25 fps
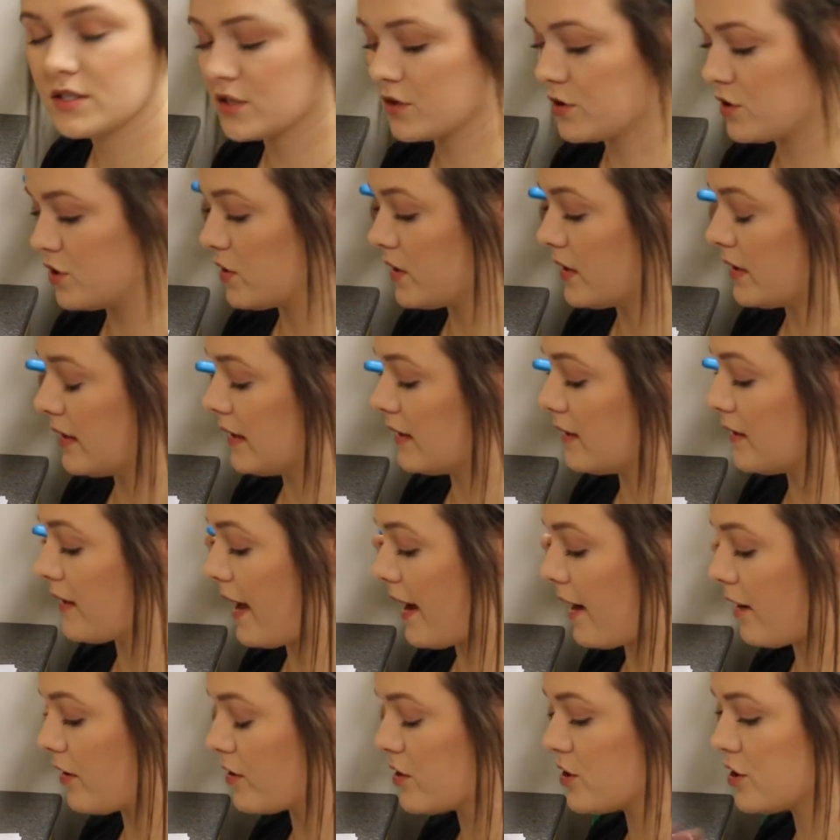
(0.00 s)
So you can
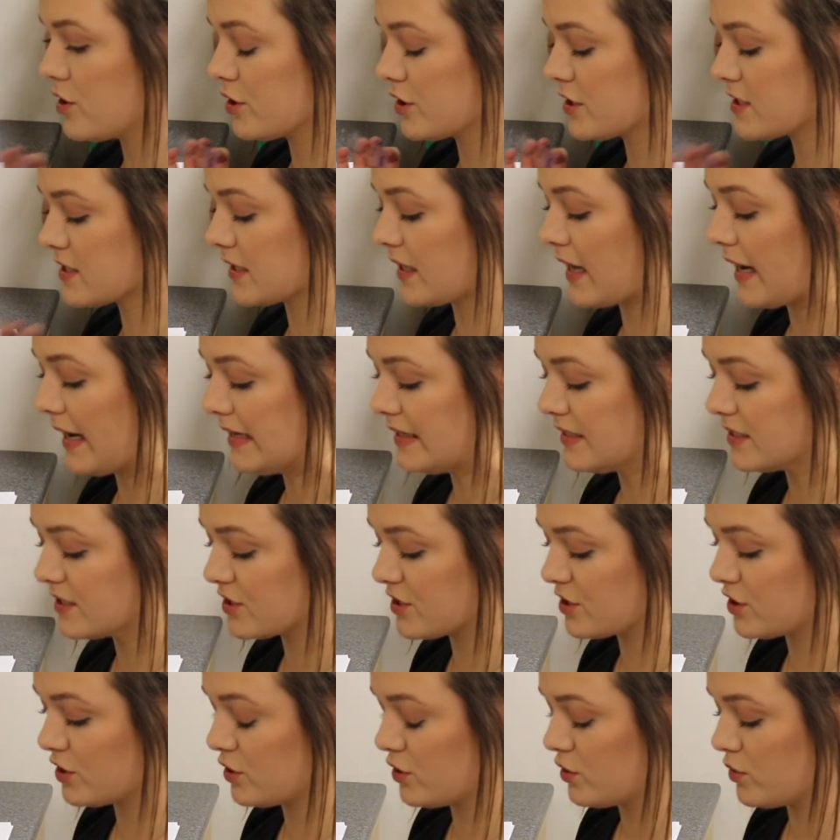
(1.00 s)
allow your slides
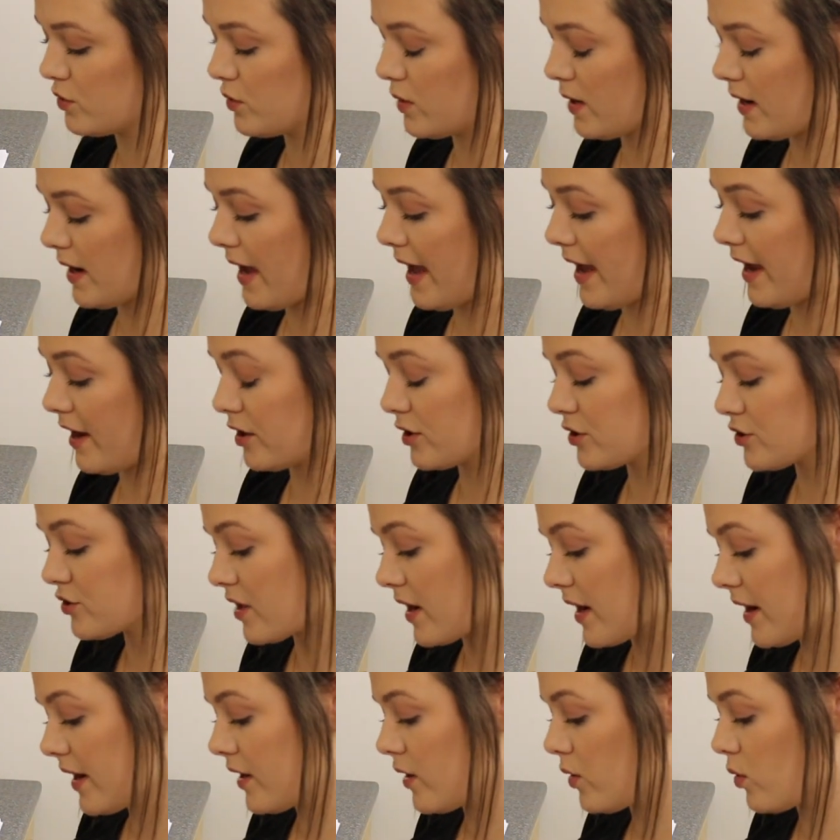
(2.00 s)
to air
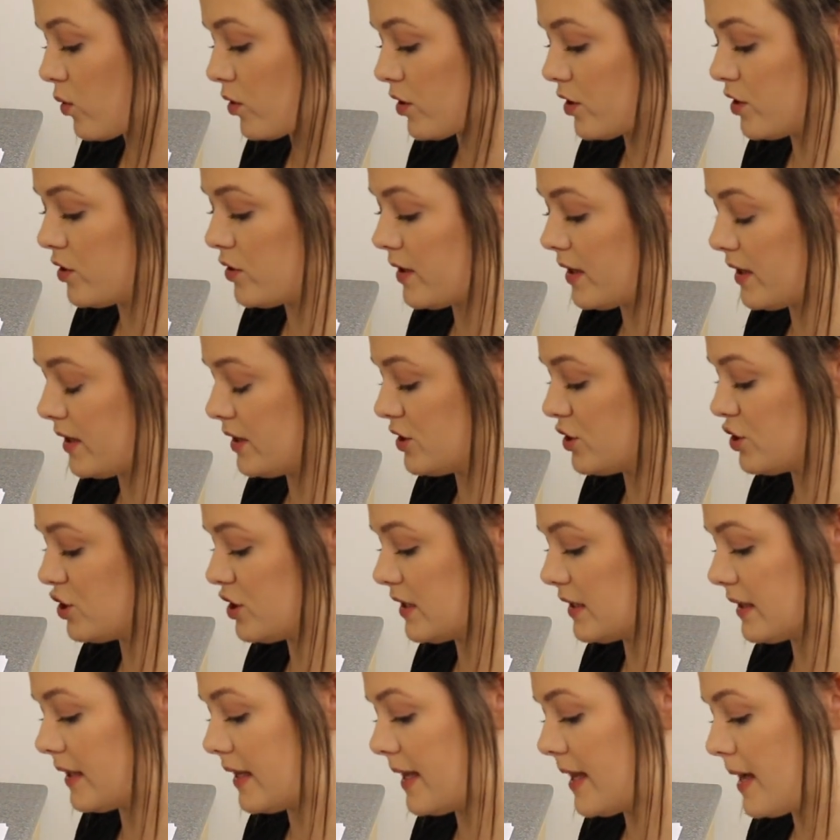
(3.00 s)
dry or you can
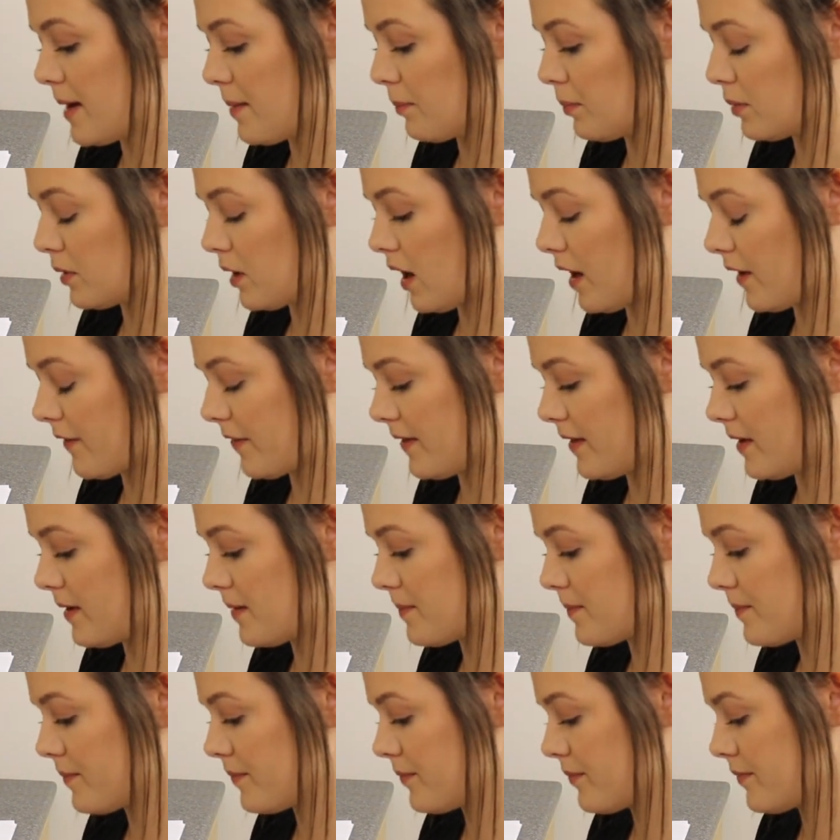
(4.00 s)
gently blot
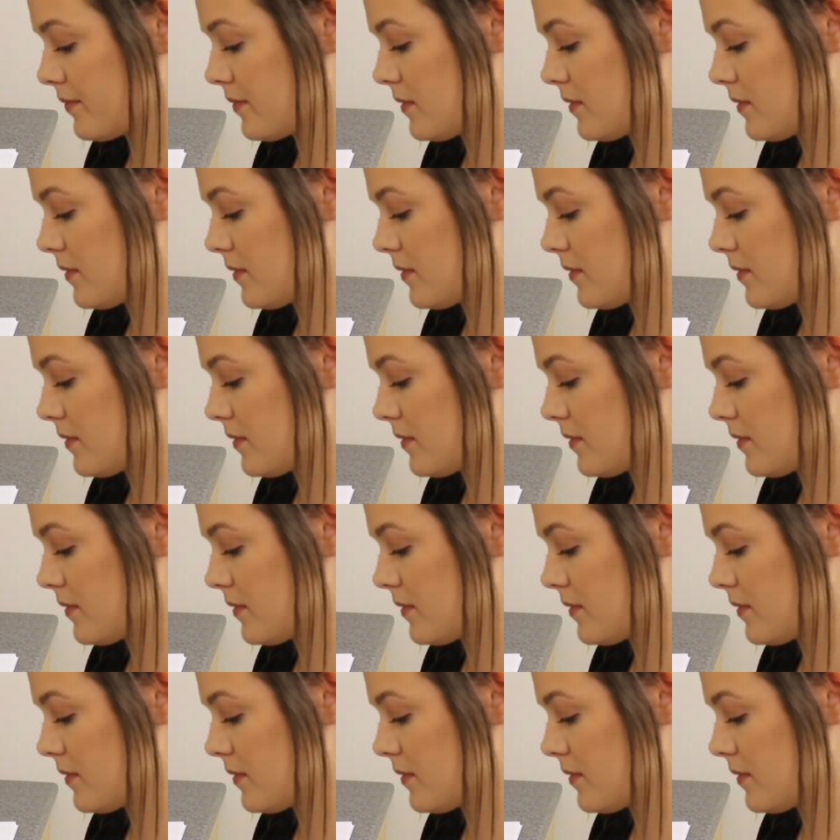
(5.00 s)
them.